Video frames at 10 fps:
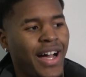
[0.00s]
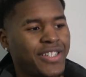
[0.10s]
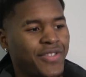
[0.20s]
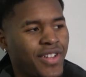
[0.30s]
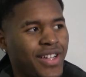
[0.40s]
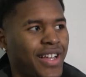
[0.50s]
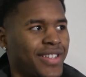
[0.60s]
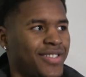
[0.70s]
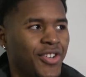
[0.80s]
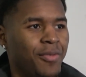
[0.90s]
I just feel like
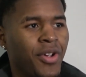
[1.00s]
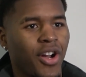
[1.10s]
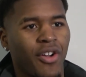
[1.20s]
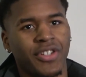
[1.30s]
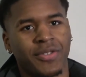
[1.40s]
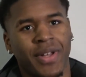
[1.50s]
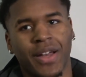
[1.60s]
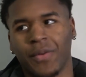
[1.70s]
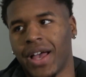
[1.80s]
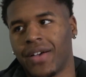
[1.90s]
that shouldn't be on our resume
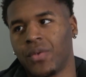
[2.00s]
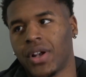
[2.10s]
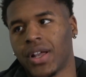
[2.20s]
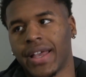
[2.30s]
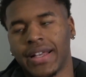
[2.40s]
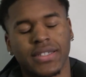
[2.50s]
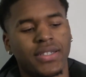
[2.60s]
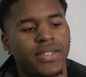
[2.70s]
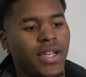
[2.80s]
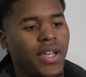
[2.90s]
that we haven't won at
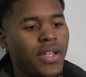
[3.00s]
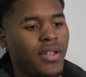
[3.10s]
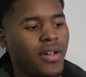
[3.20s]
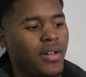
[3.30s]
Kansas, and